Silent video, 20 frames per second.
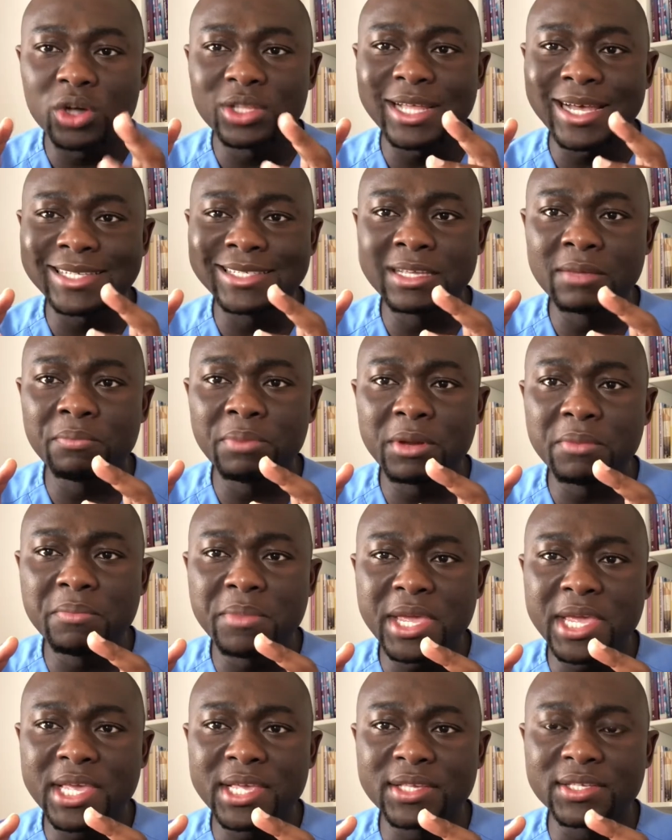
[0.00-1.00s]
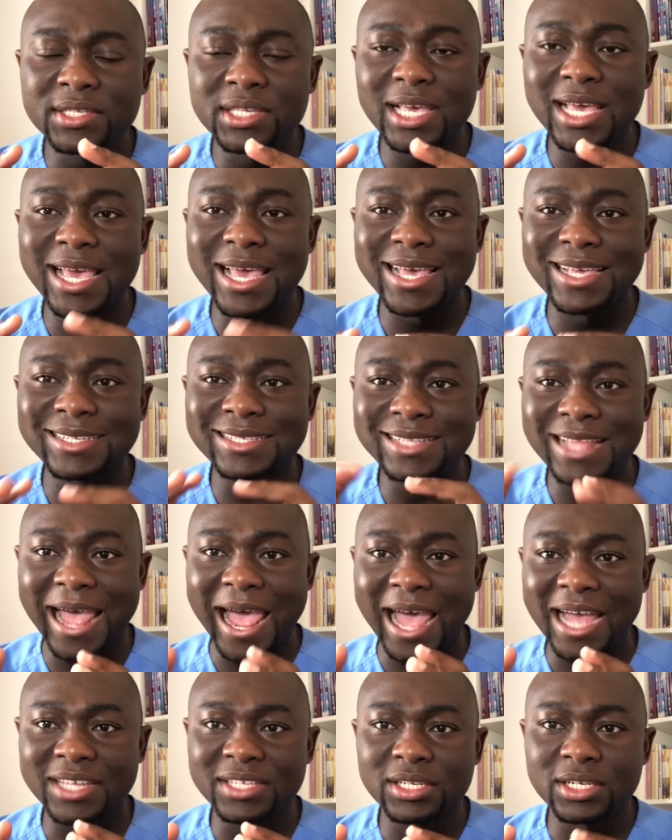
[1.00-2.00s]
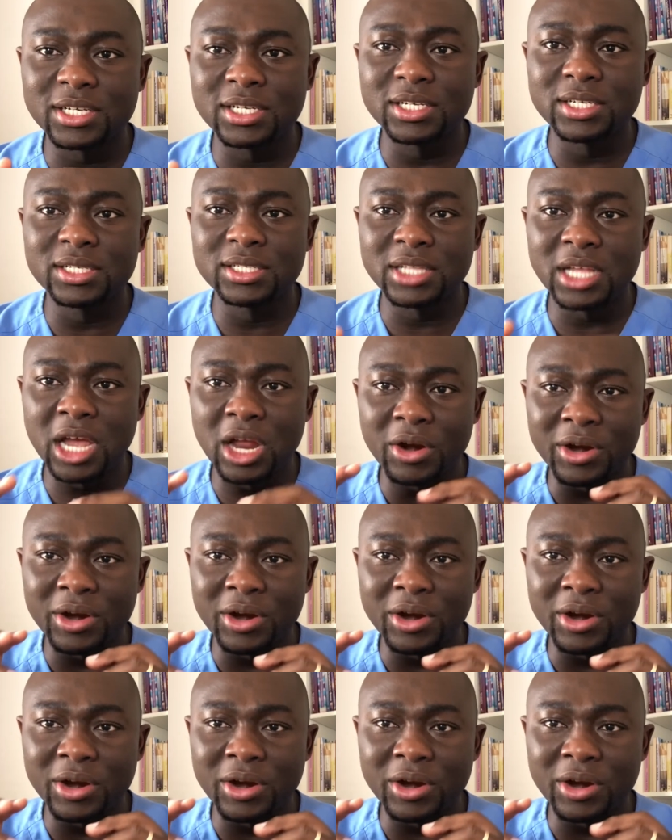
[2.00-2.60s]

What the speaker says: that simply means is that there